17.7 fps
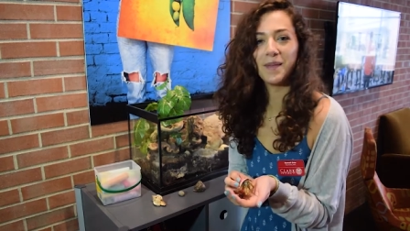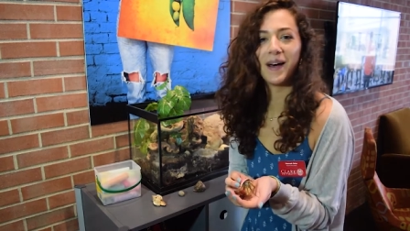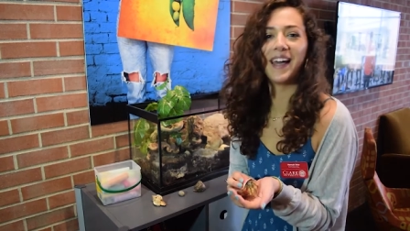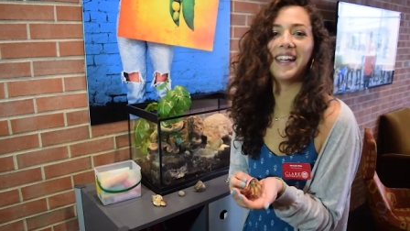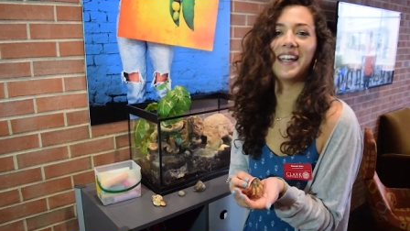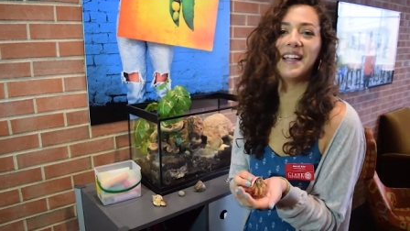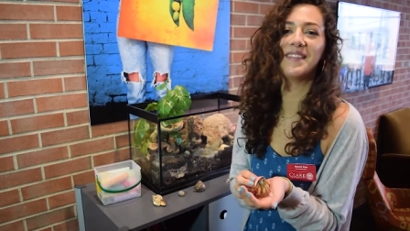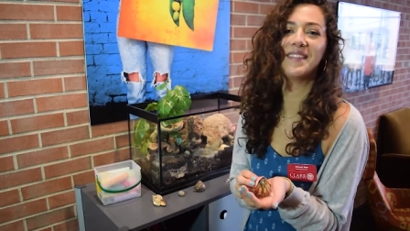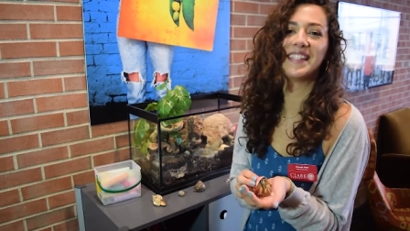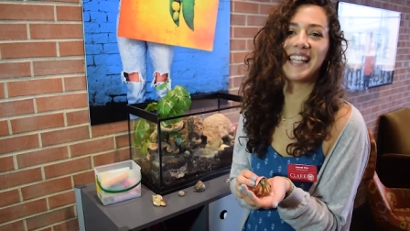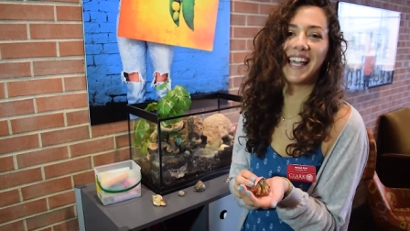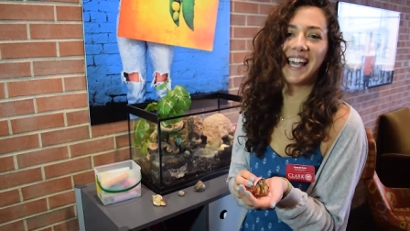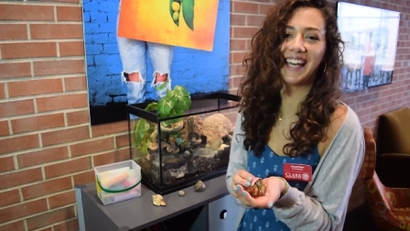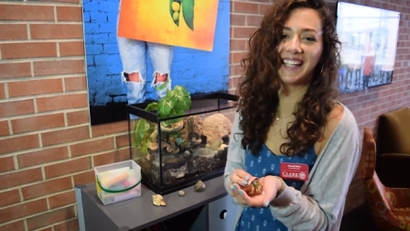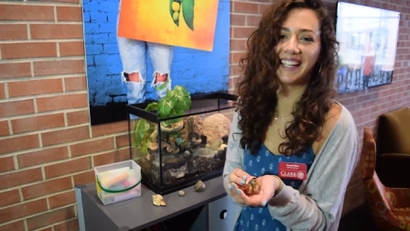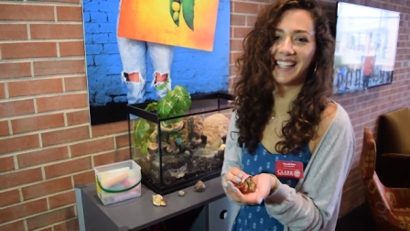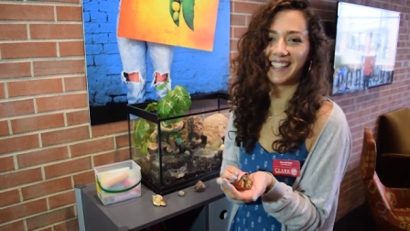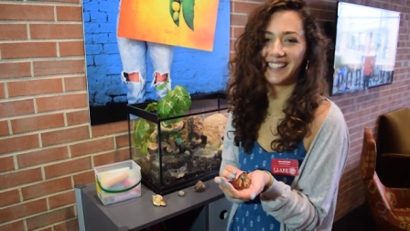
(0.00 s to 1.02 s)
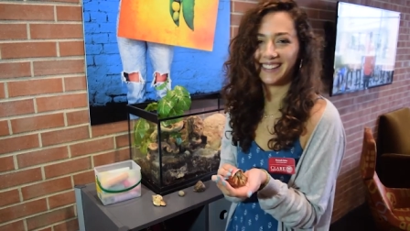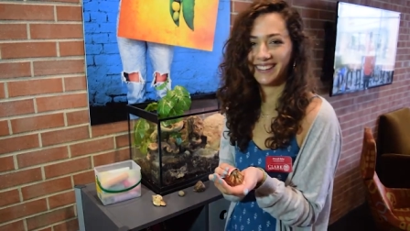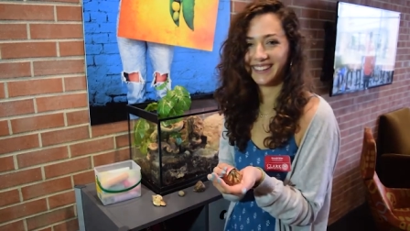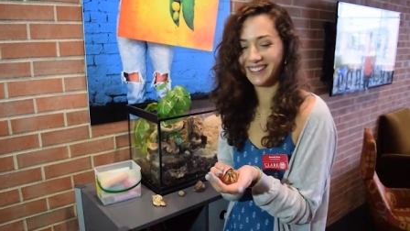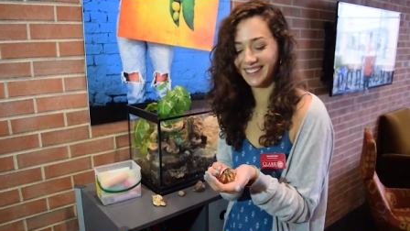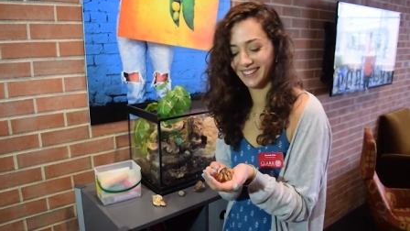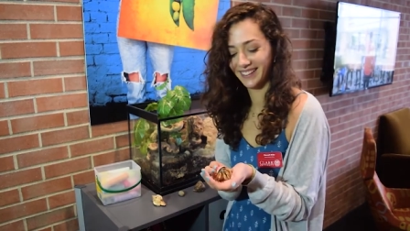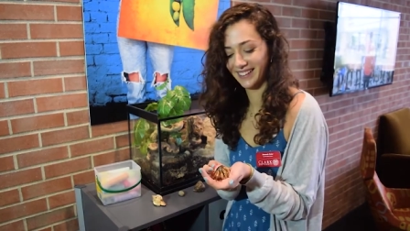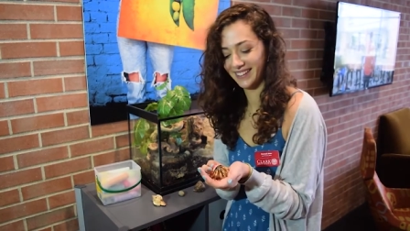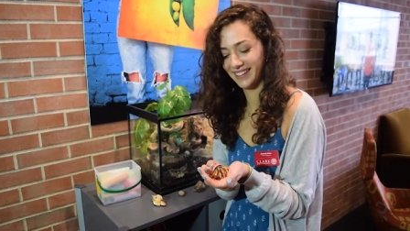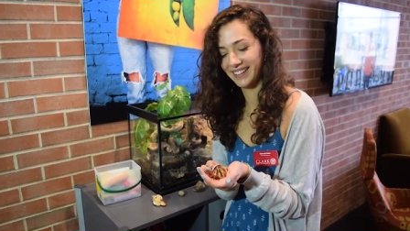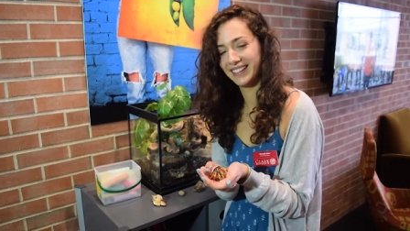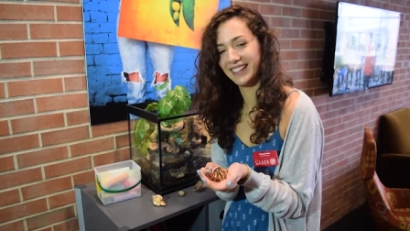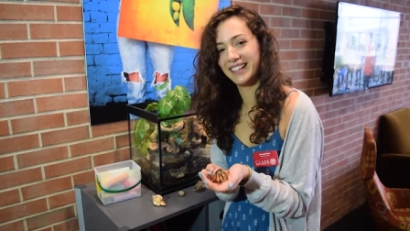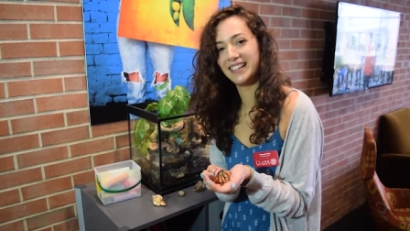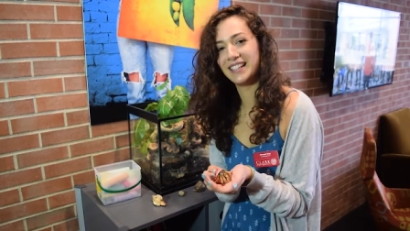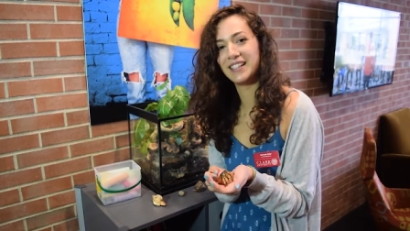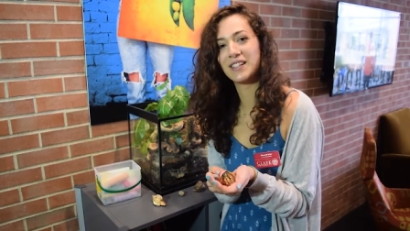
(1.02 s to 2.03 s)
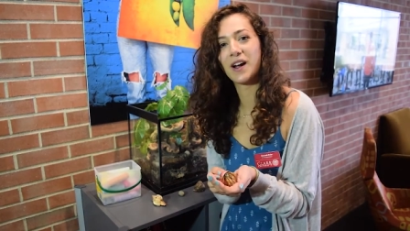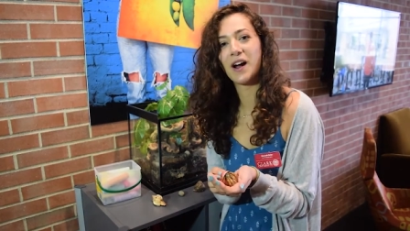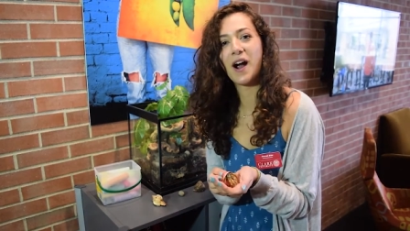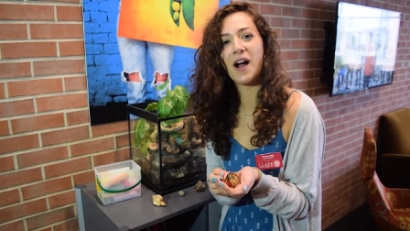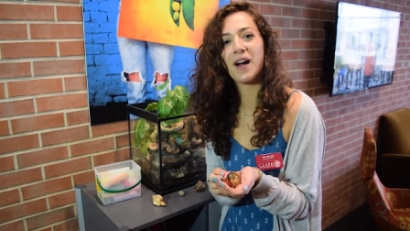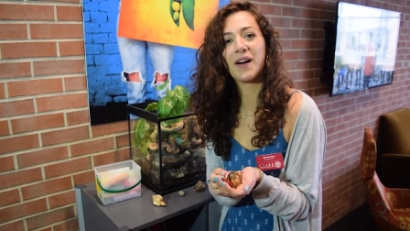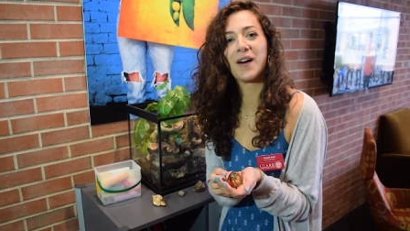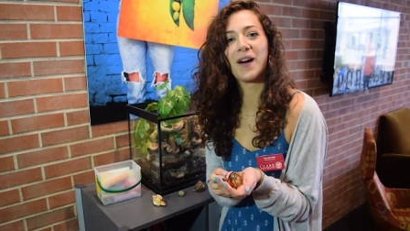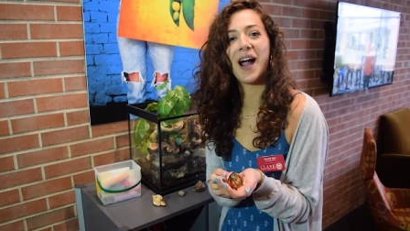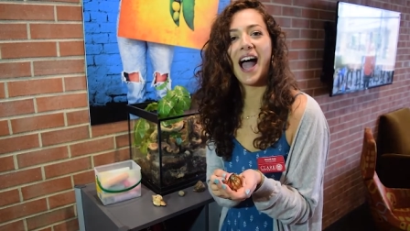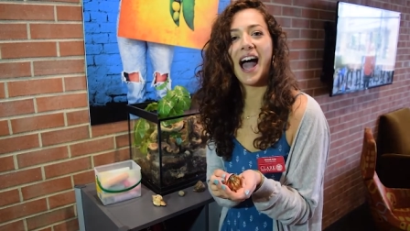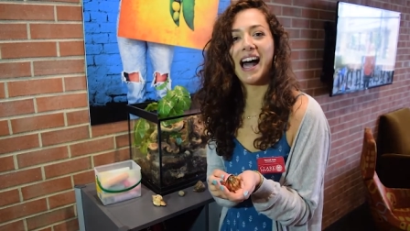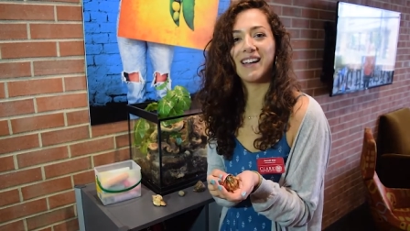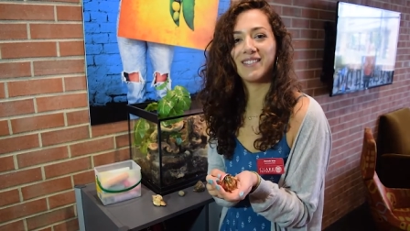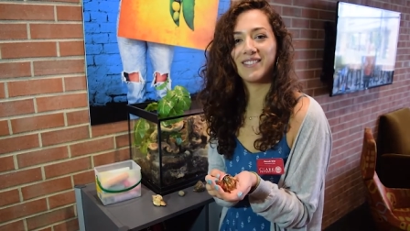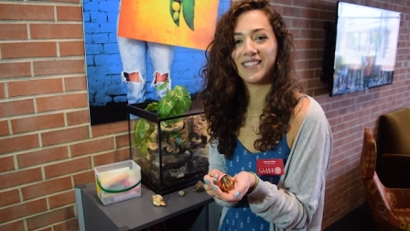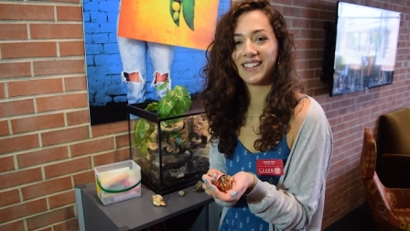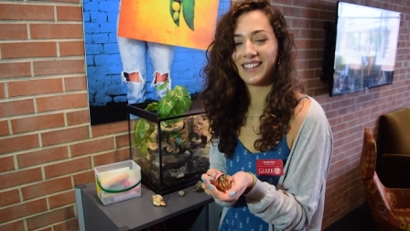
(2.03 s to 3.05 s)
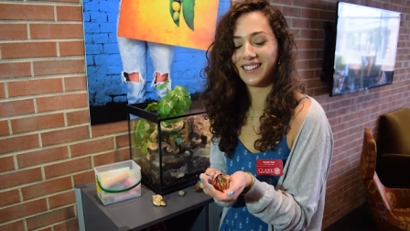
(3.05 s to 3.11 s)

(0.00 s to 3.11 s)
My name is Hannah, and these are our crabs.